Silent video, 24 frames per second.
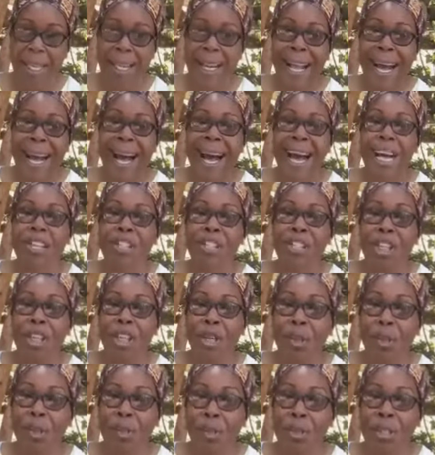God
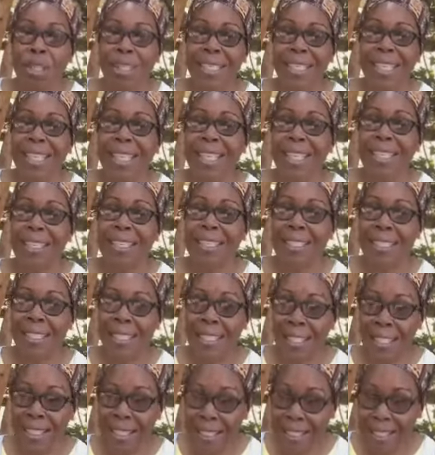knows it. He
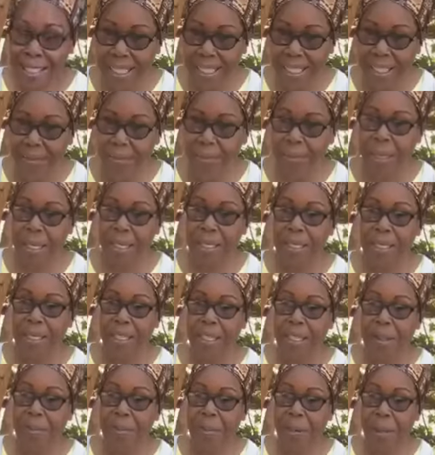sees it, my
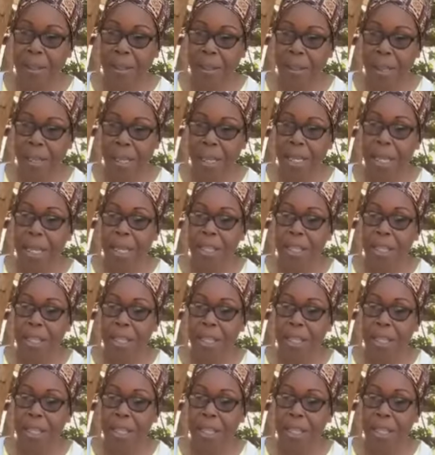sister and brother.